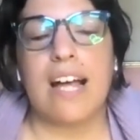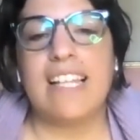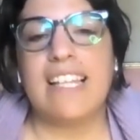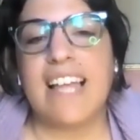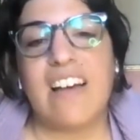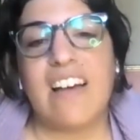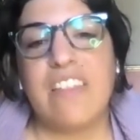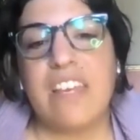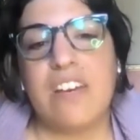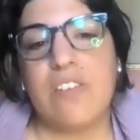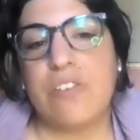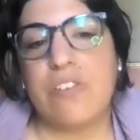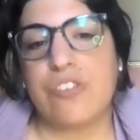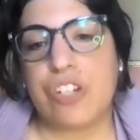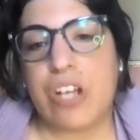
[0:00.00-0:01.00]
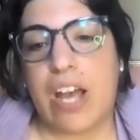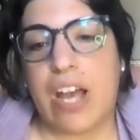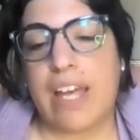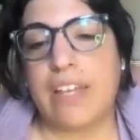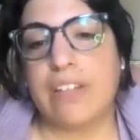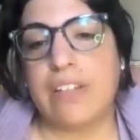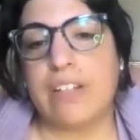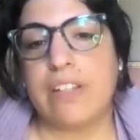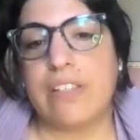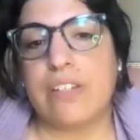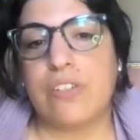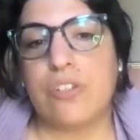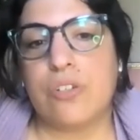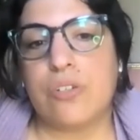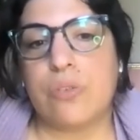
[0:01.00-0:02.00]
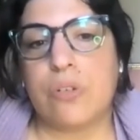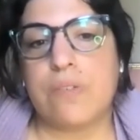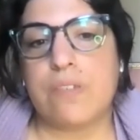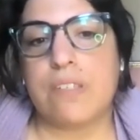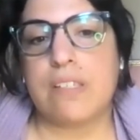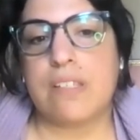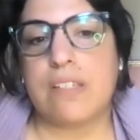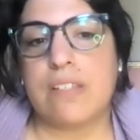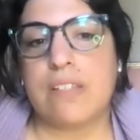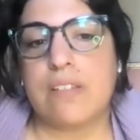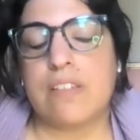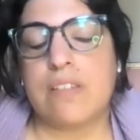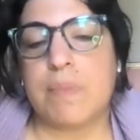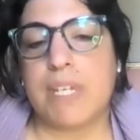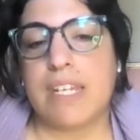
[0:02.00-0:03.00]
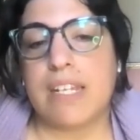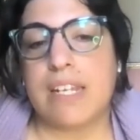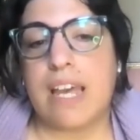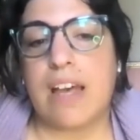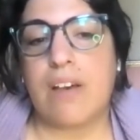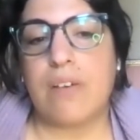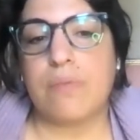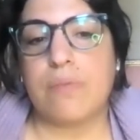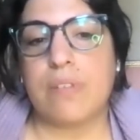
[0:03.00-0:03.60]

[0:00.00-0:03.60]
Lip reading: allow the inner child to sort of speak now.